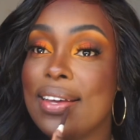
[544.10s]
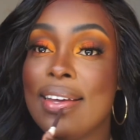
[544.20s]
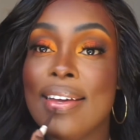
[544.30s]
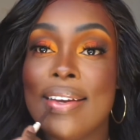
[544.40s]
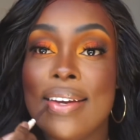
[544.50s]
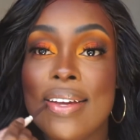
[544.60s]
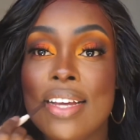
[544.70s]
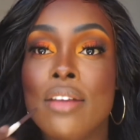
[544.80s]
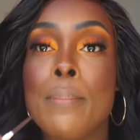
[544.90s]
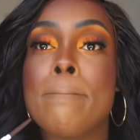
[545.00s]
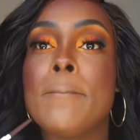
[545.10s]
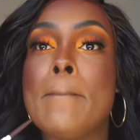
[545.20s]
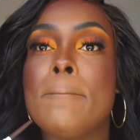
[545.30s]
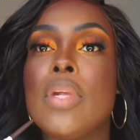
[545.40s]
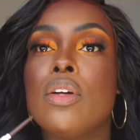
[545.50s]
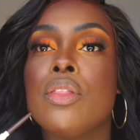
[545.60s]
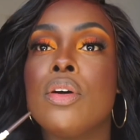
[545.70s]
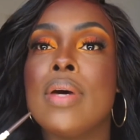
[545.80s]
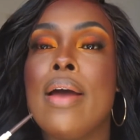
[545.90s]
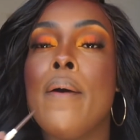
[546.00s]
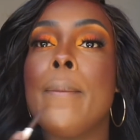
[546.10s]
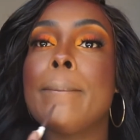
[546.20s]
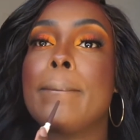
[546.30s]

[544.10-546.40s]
and throw it out.